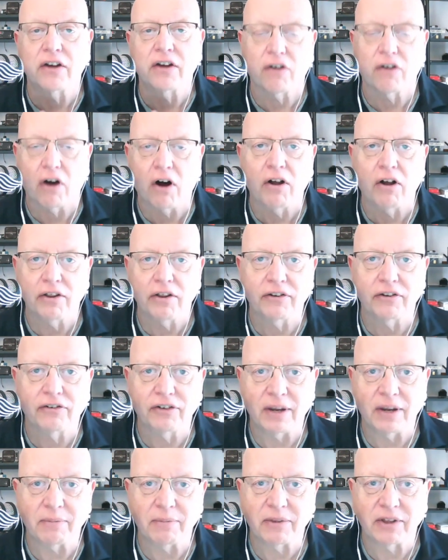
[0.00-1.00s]
They're all the
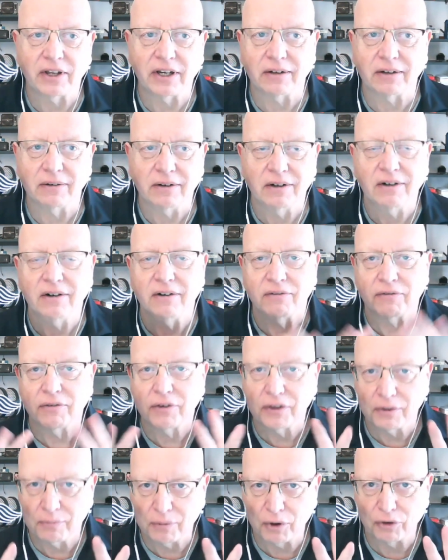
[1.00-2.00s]
same thing for
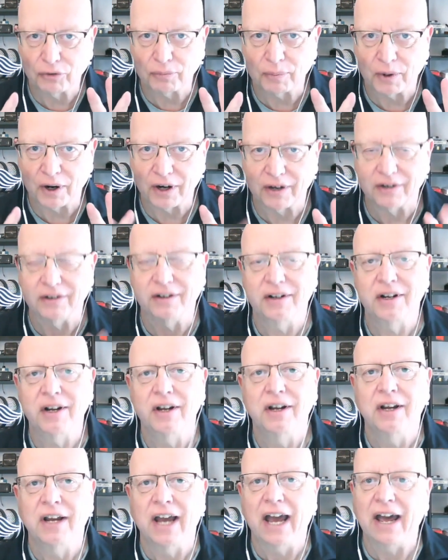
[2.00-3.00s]
the most part.
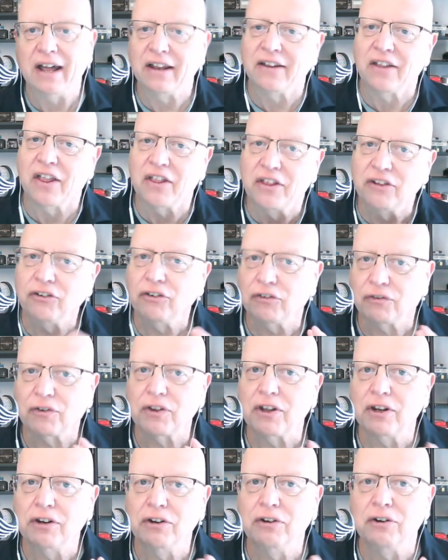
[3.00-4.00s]
And this is for
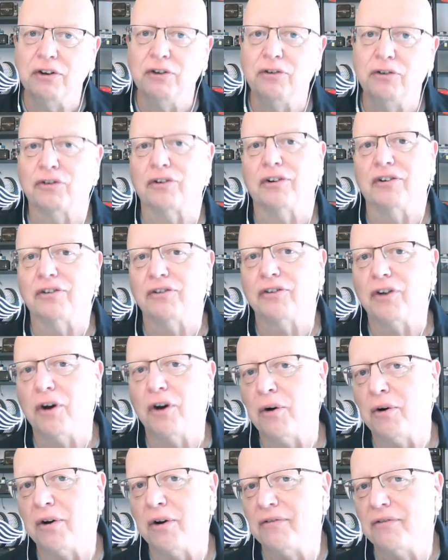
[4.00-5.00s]
the new user.
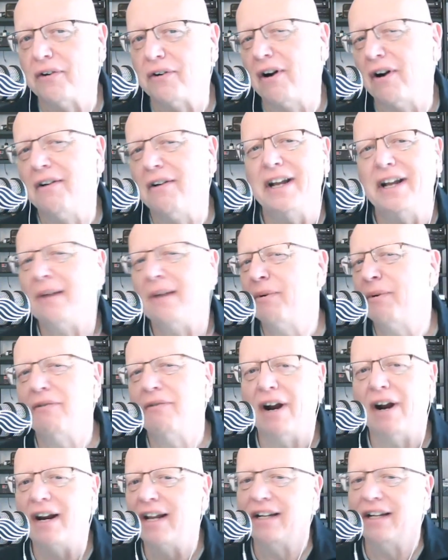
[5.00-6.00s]
So if you're already up and
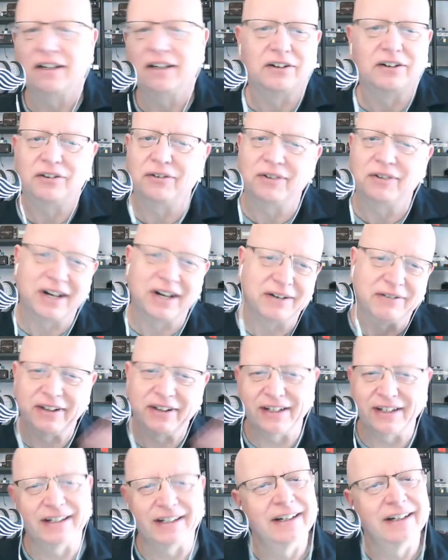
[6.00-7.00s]
running and you're doing
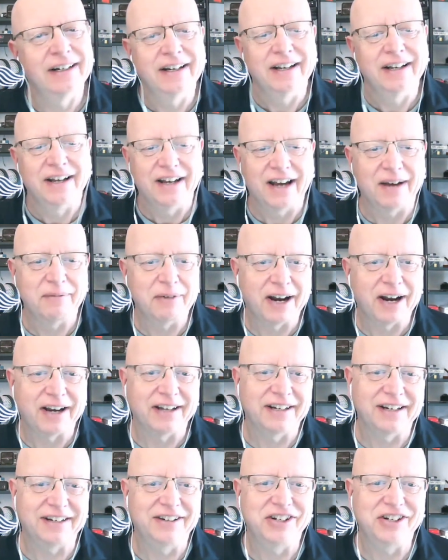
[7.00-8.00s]
everything, I'm not
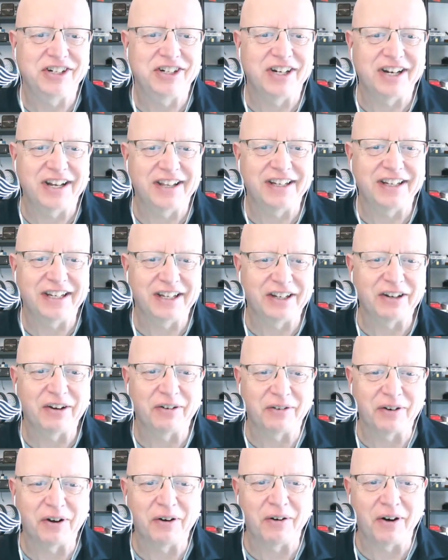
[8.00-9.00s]
going to teach you anything you
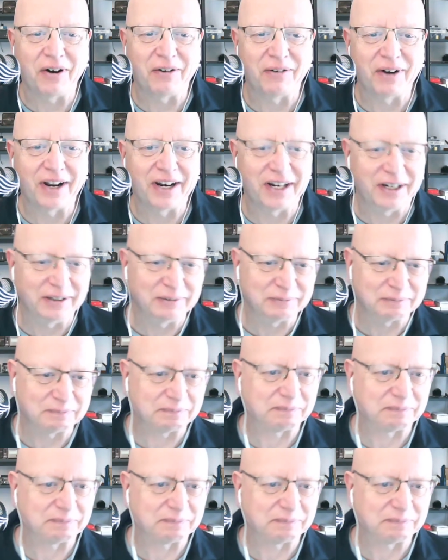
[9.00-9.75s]
don't know already.